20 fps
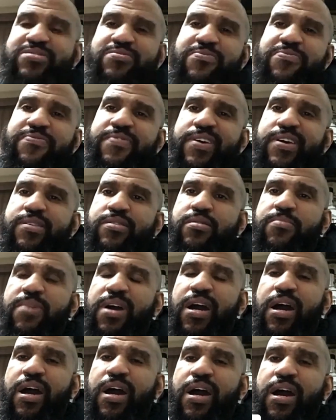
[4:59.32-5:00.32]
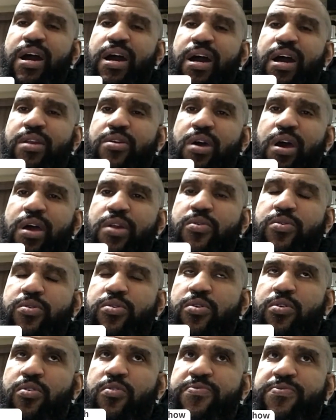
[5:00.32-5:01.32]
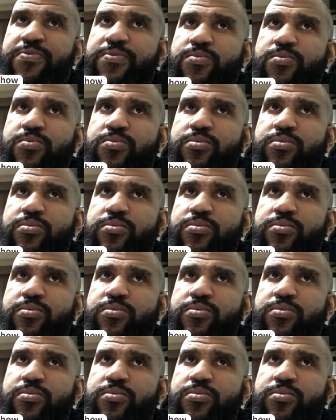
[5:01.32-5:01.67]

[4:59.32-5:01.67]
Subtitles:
your fandom. I don't know if you